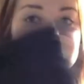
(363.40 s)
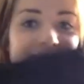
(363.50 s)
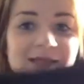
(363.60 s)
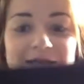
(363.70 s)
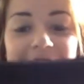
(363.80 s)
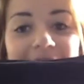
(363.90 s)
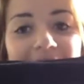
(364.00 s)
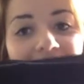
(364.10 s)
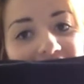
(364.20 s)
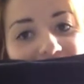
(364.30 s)
the
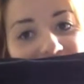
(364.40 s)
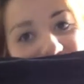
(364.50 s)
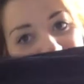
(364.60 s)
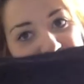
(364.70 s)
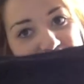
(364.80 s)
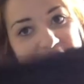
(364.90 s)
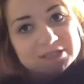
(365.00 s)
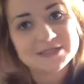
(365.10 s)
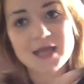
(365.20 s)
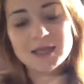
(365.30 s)
finished
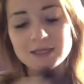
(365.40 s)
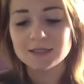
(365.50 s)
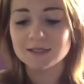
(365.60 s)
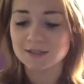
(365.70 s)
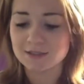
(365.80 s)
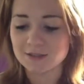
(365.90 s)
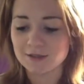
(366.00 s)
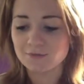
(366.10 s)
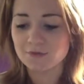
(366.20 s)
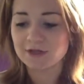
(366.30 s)
design
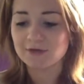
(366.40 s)
and one I